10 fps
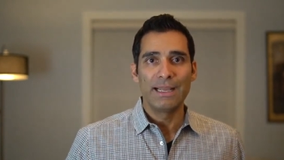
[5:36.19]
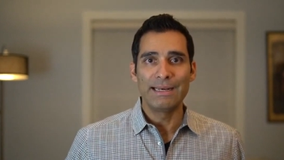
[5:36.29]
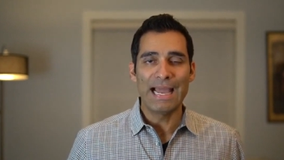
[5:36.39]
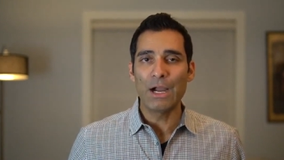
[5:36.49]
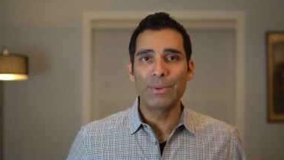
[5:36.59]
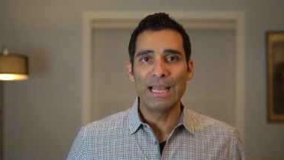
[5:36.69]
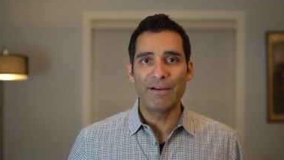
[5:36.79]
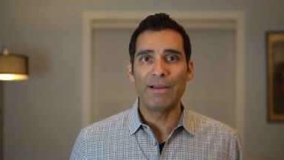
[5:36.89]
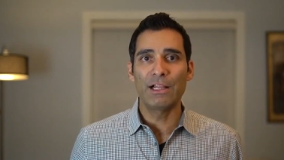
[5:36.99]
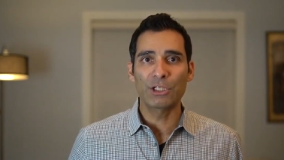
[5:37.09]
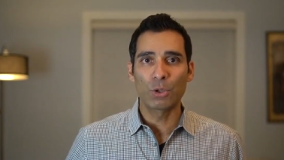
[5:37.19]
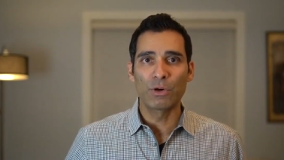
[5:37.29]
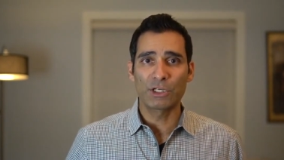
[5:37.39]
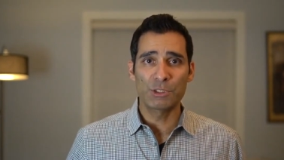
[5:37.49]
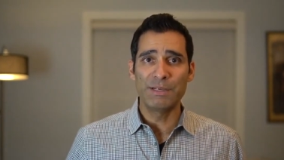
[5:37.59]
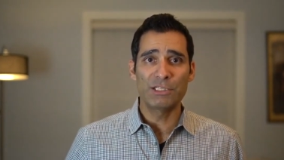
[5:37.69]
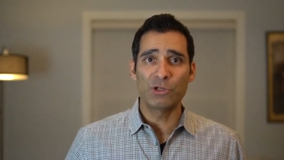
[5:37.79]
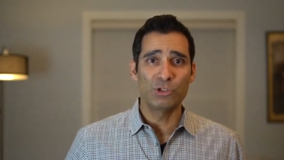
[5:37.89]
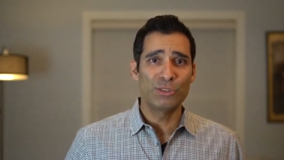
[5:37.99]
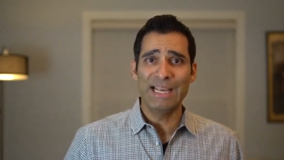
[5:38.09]
And now we have healthcare workers being
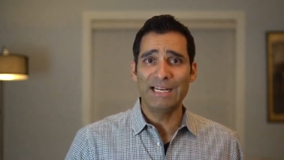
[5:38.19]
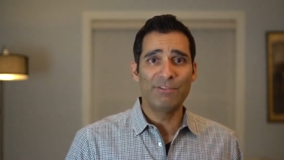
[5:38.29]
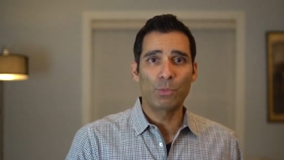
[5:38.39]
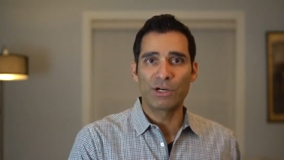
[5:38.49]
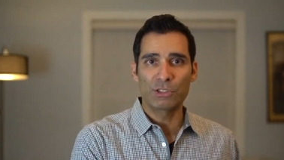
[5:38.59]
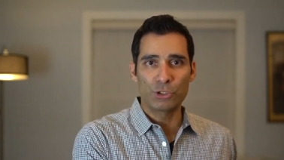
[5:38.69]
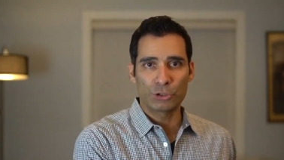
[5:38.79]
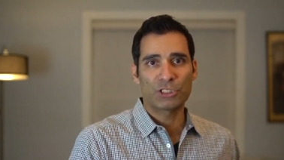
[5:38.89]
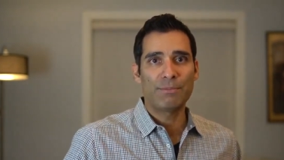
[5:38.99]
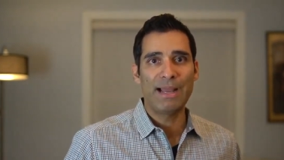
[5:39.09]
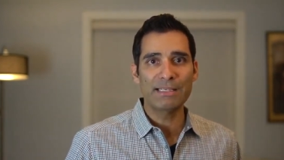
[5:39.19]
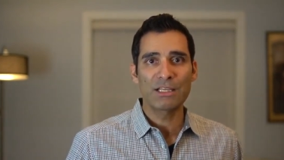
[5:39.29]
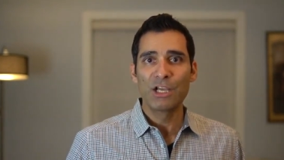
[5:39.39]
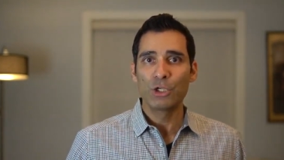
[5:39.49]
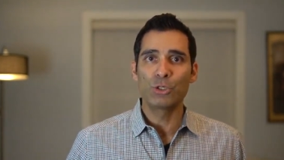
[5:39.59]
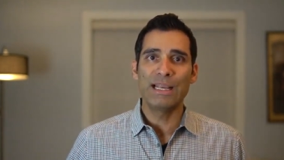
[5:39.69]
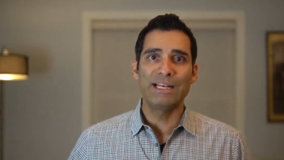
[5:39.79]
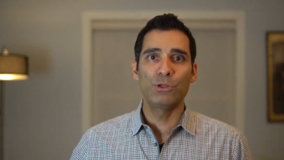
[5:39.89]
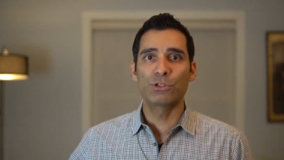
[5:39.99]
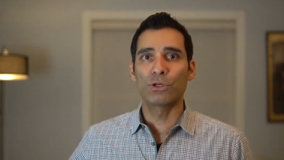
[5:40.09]
told you can't even wear a surgical mask, you
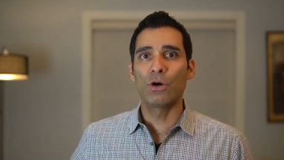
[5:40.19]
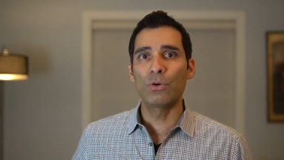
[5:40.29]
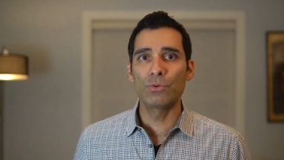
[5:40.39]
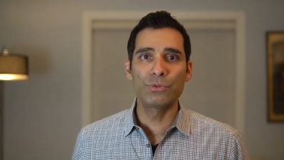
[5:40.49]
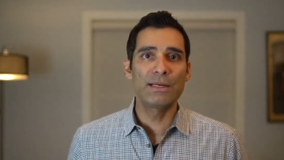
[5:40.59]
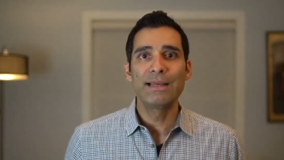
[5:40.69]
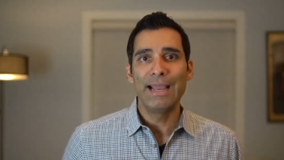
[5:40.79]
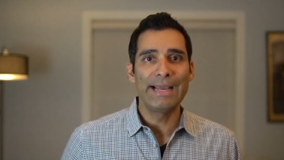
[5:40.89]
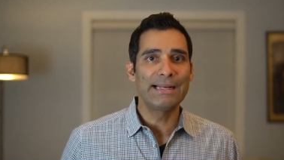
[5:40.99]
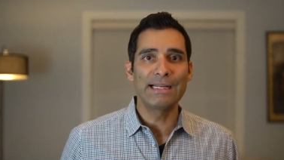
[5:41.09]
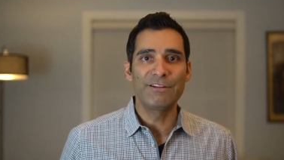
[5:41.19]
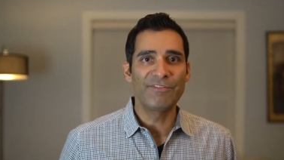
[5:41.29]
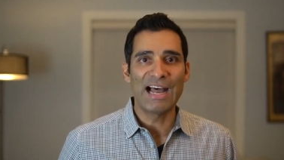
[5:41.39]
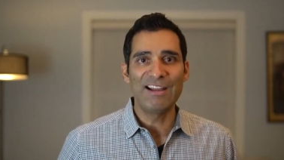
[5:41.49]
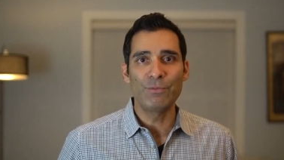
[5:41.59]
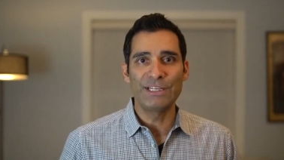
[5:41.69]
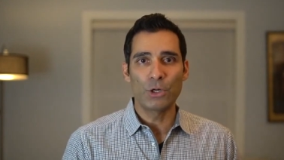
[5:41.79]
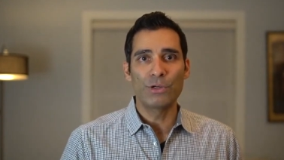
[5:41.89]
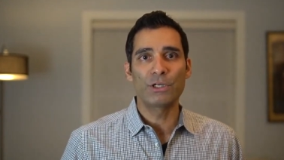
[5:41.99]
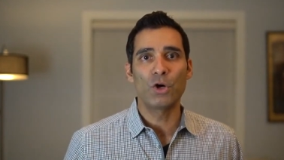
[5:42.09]
can't use your own N95 when you
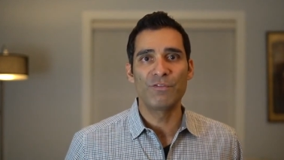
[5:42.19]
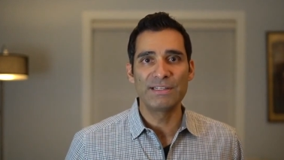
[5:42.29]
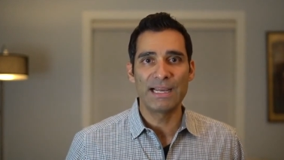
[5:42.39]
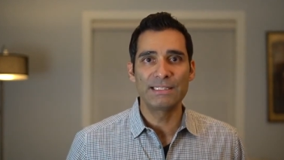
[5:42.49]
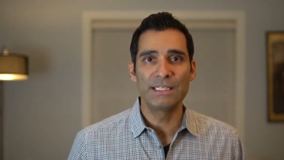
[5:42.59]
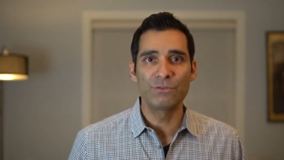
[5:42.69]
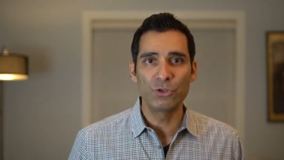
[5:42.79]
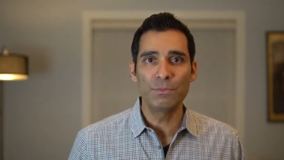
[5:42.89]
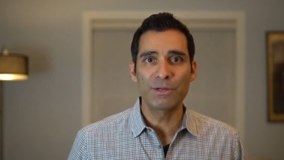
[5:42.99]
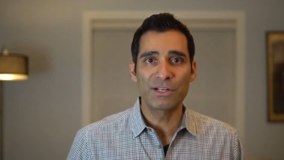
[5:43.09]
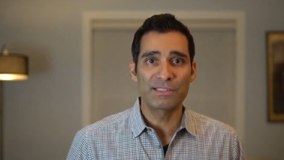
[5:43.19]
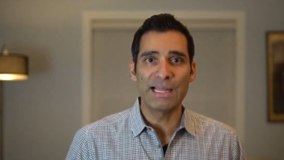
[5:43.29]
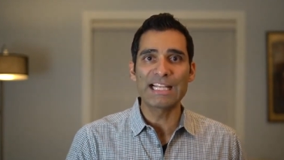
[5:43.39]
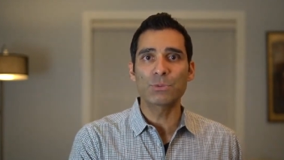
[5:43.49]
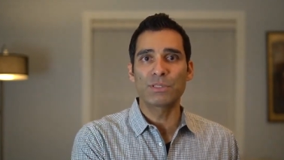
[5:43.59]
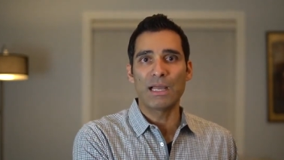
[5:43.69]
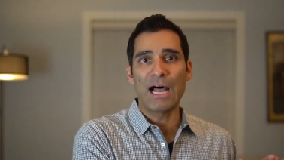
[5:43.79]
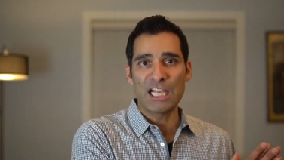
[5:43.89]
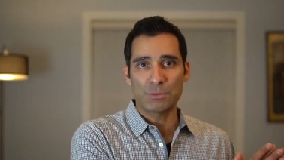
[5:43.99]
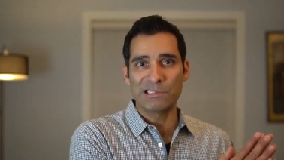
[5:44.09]
go into COVID-19 room because that's what the
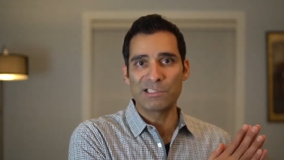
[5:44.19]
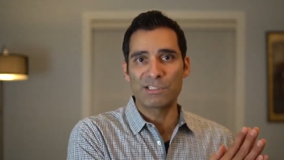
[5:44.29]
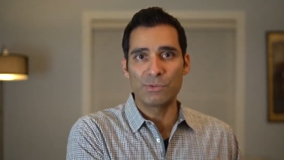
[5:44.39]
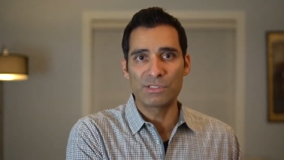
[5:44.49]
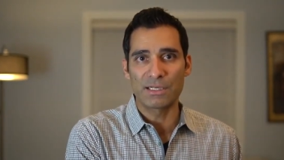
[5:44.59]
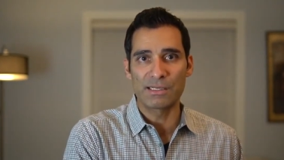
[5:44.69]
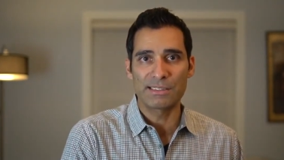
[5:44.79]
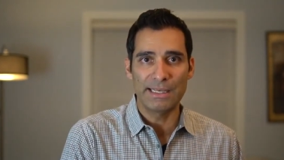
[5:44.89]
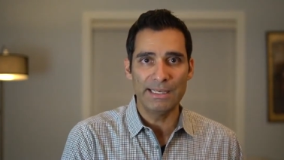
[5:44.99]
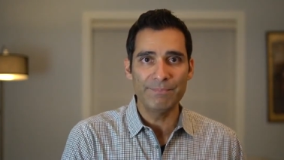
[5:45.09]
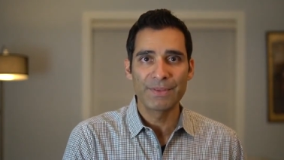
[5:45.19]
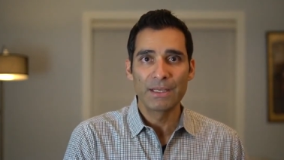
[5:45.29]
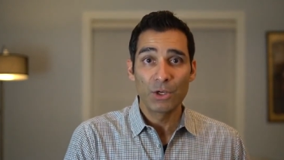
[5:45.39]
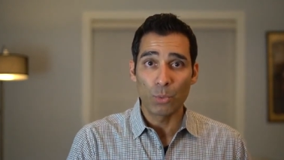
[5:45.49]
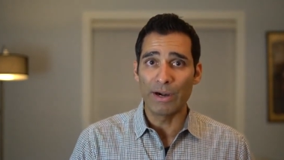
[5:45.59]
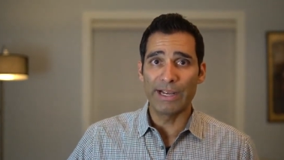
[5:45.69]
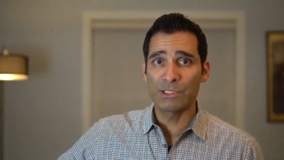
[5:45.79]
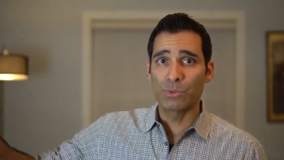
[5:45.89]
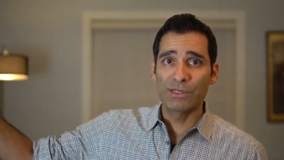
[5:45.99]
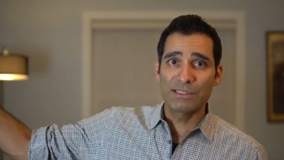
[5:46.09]
hospital suits are saying.
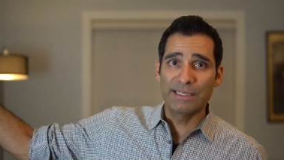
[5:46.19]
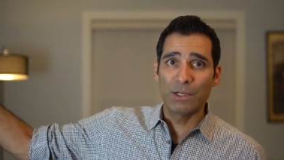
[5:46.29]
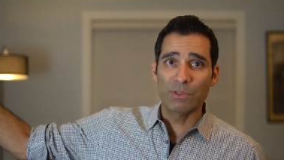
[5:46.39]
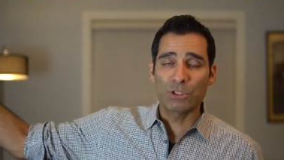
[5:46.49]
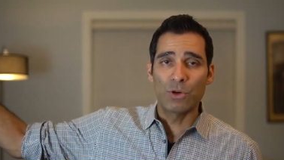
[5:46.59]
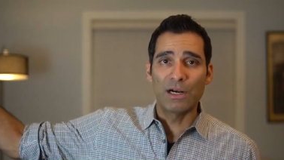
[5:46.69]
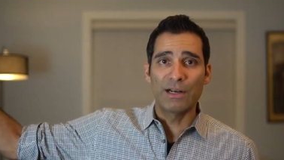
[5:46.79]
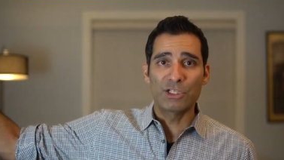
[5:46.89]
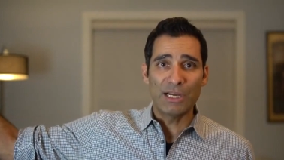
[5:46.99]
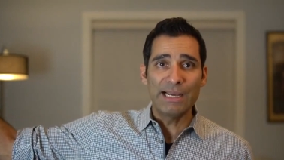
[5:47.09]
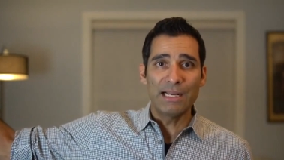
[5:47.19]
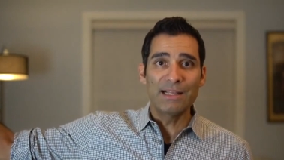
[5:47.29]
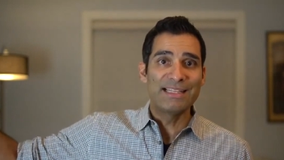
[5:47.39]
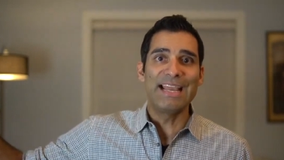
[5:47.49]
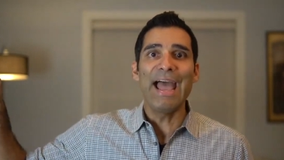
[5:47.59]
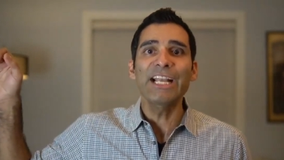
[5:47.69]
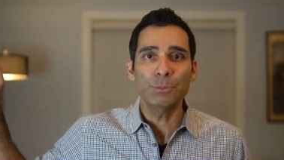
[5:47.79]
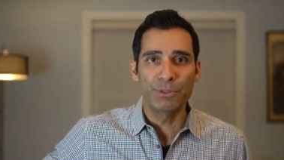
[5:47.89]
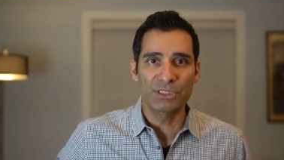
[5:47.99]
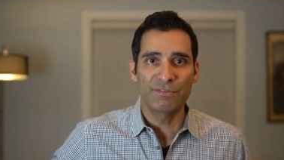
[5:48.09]
Whereas we're seeing what's going on in China, the
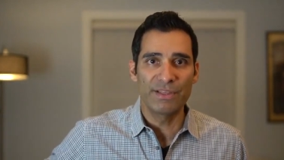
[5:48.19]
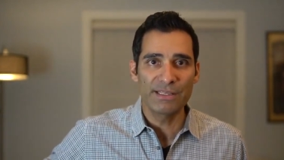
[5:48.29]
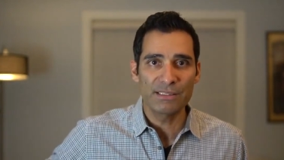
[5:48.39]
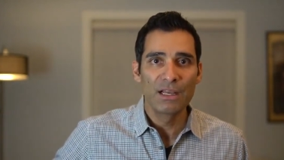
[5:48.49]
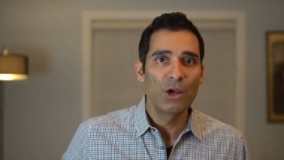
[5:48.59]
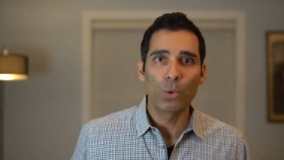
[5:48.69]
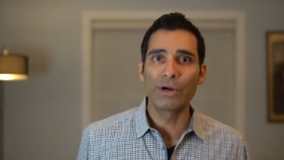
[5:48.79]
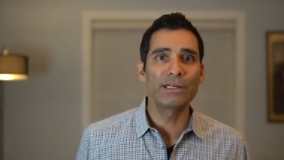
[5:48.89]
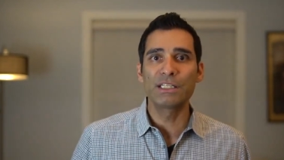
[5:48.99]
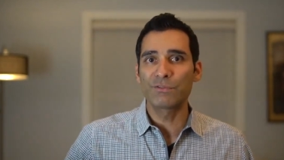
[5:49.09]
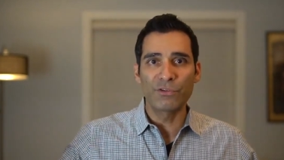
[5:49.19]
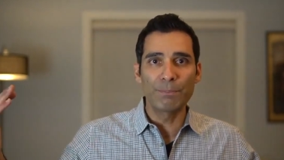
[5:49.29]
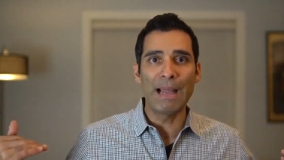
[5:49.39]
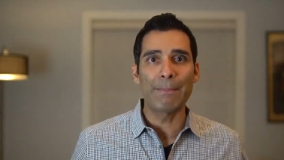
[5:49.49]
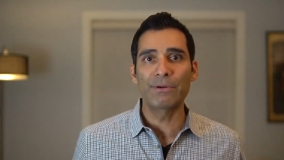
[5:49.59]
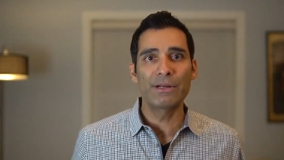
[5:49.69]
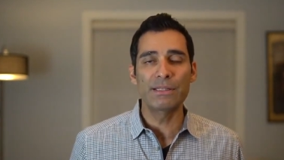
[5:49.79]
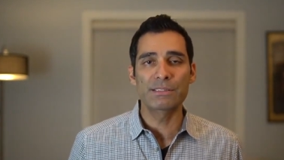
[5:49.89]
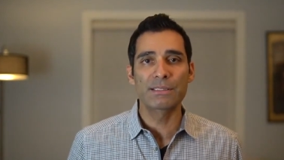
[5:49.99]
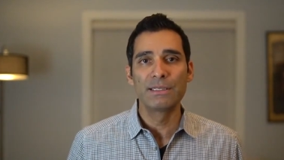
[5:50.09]
experts of this, wearing these full PAPR
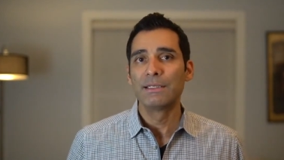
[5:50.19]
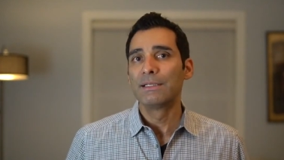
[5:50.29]
hoods.